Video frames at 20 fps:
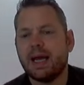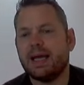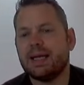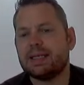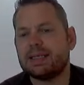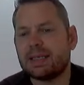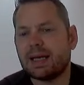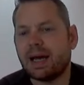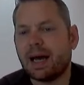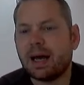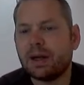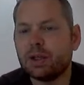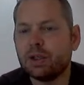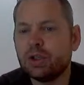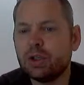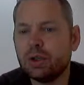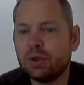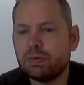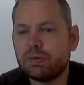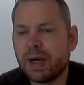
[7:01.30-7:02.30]
is that our
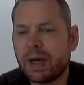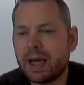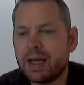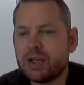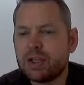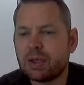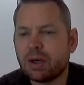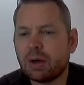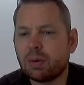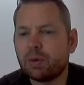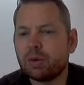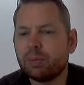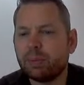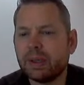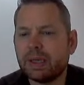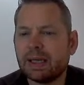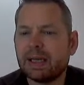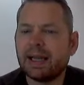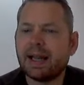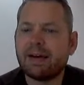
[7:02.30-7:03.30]
new ratio would
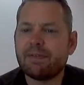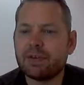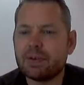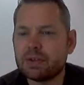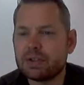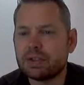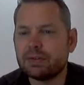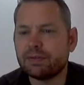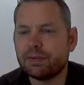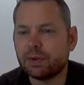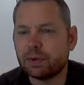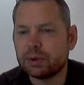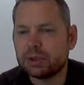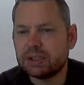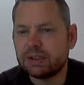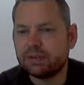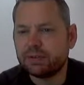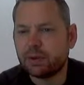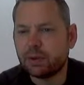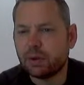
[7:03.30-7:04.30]
be 11 to
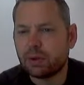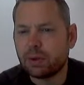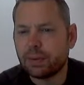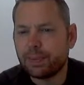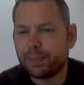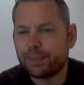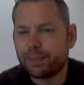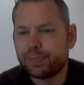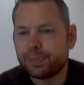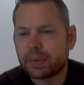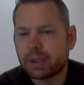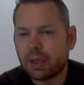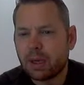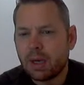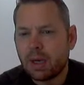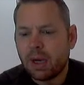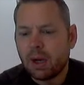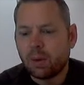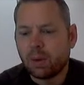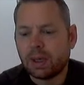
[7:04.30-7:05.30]
44.
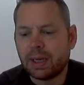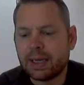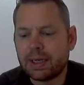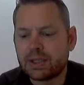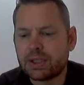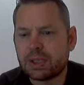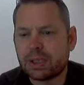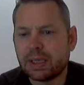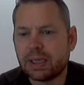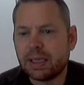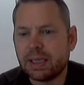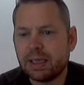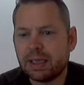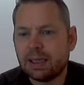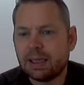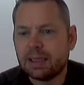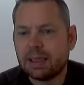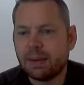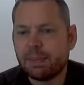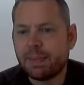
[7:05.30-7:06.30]
Well, actually,
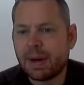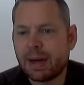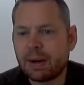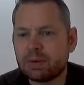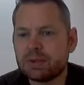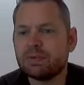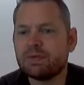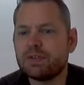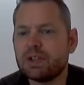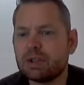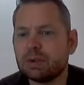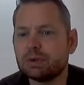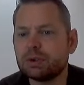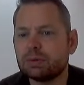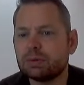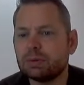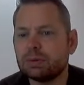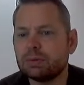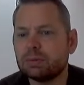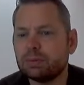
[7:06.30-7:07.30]
the amount of
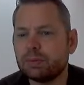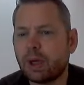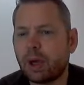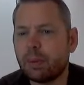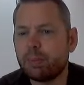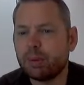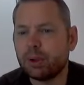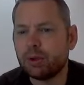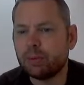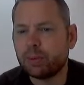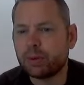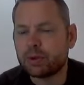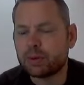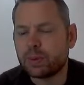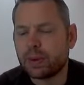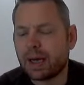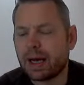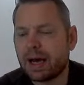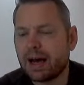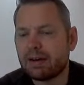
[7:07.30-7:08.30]
pupils
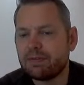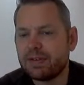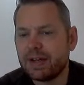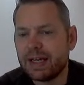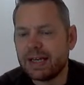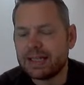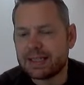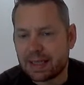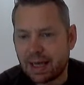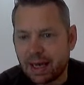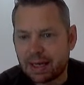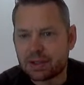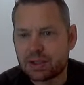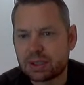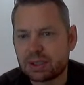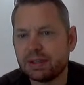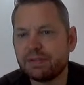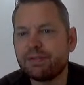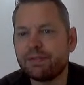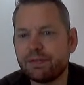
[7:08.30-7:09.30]
we have is
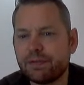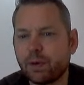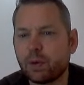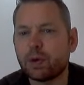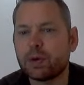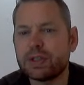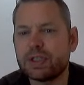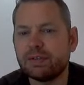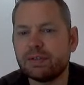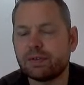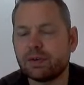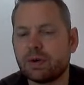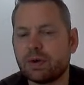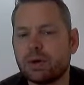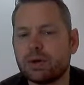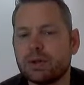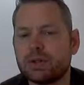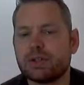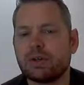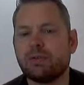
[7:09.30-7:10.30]
actually
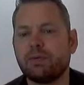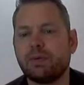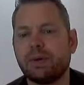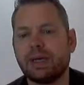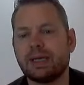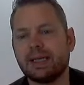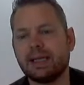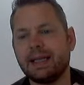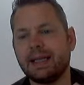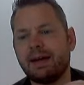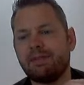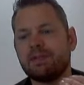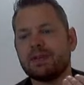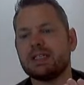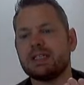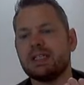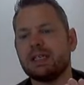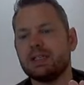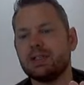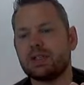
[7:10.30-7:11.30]
44. So if we had 11
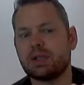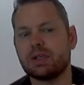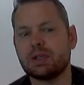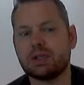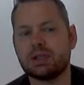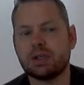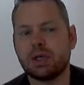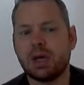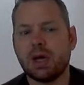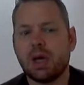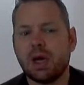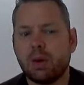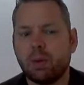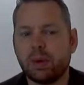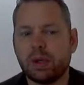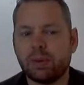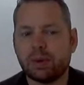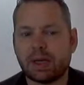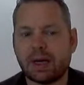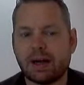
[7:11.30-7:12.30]
teachers,
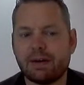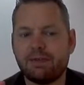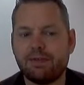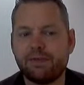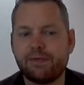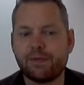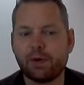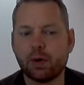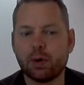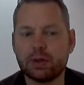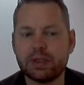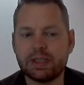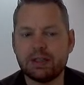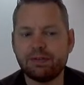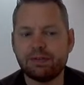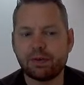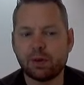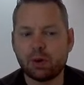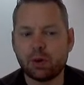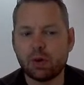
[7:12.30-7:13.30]
we would have
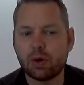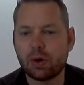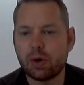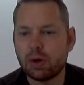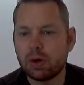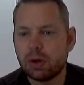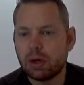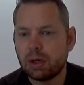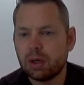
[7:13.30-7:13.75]
44